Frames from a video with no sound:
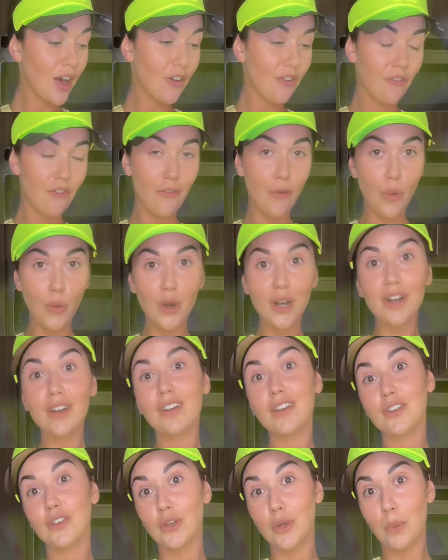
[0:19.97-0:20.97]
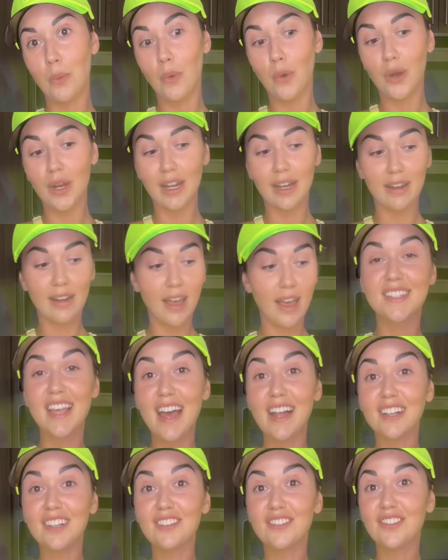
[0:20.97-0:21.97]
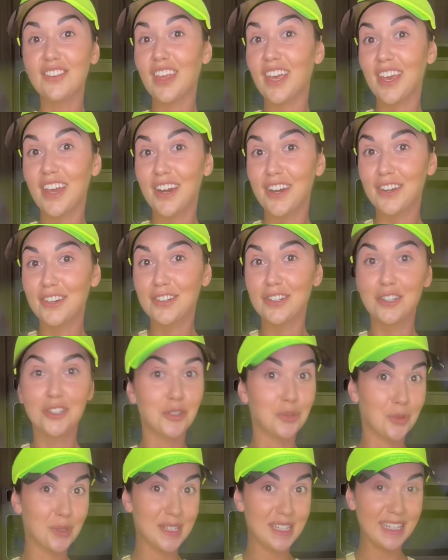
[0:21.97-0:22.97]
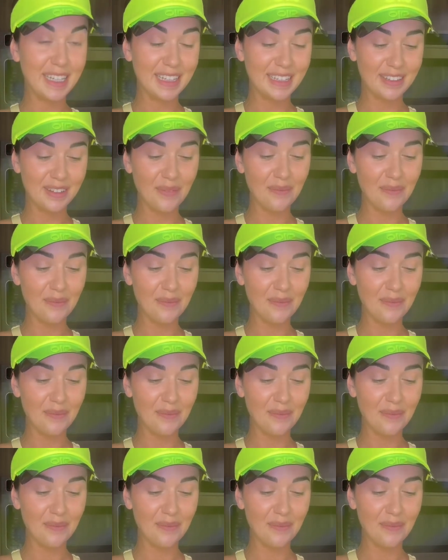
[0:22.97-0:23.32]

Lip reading: for your morning self-care routine.